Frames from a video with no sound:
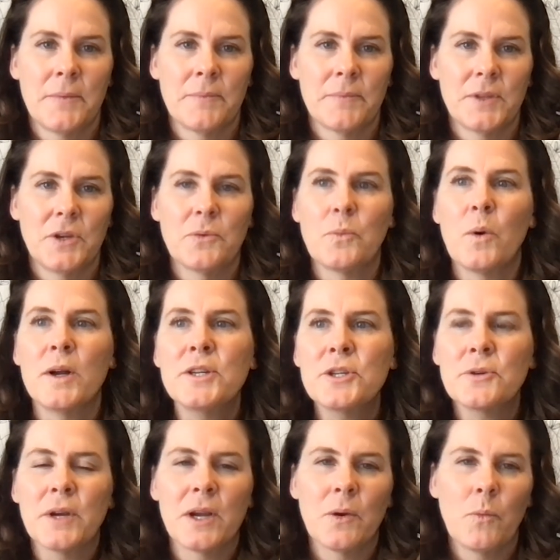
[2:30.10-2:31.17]
You're
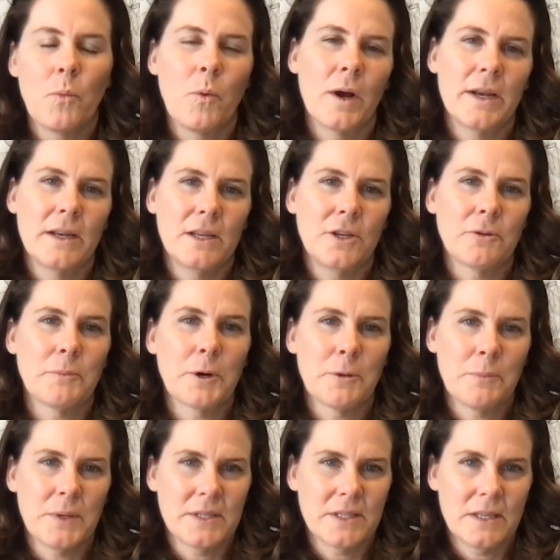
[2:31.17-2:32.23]
wondering what your
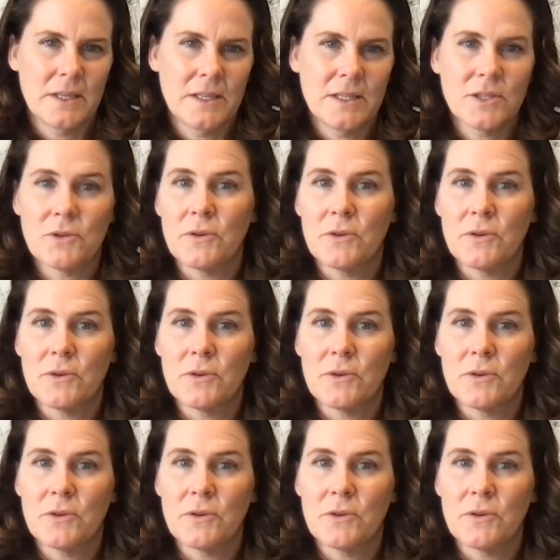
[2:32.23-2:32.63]
purpose is,